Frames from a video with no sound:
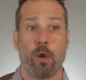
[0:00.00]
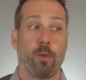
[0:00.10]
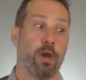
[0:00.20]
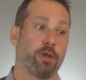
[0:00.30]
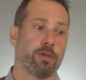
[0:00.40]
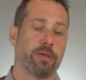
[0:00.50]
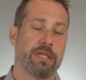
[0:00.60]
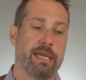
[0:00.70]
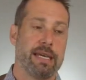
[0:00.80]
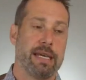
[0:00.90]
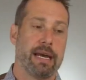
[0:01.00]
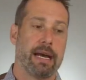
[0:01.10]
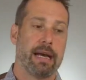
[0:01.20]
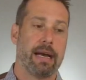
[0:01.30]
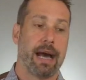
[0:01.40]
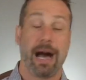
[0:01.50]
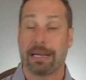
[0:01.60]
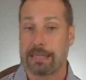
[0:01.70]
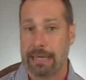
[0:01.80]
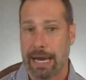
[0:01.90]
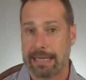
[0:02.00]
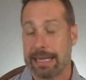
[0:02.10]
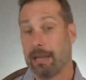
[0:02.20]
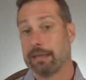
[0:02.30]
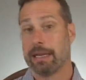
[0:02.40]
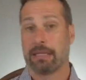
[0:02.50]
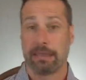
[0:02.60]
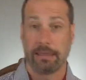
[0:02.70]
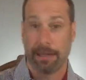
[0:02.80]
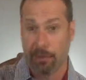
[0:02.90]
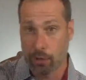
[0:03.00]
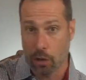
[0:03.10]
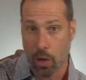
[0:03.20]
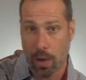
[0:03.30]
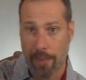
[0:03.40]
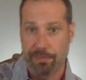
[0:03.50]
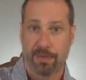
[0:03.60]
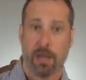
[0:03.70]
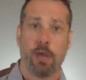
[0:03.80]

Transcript: We also see uh, oxidized LDL levels go up,